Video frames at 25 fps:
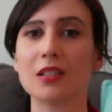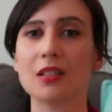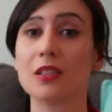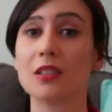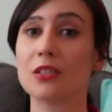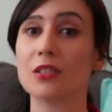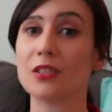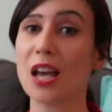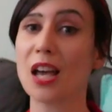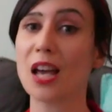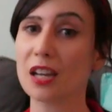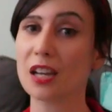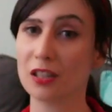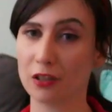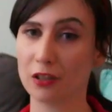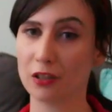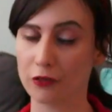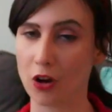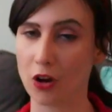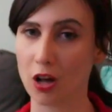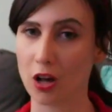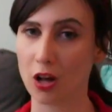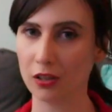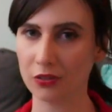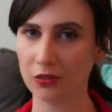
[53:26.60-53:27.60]
Second
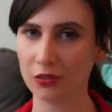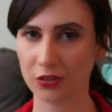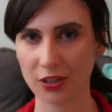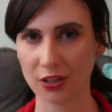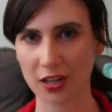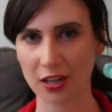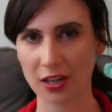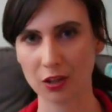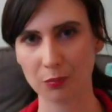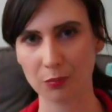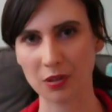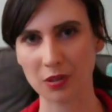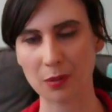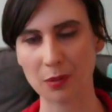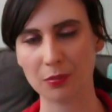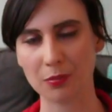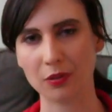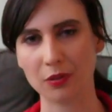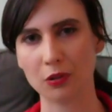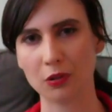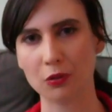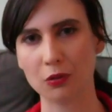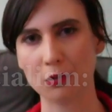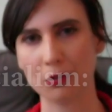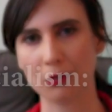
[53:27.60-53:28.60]
of all, say the
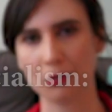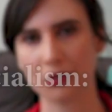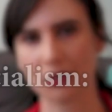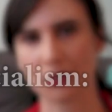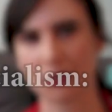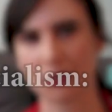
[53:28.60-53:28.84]
people who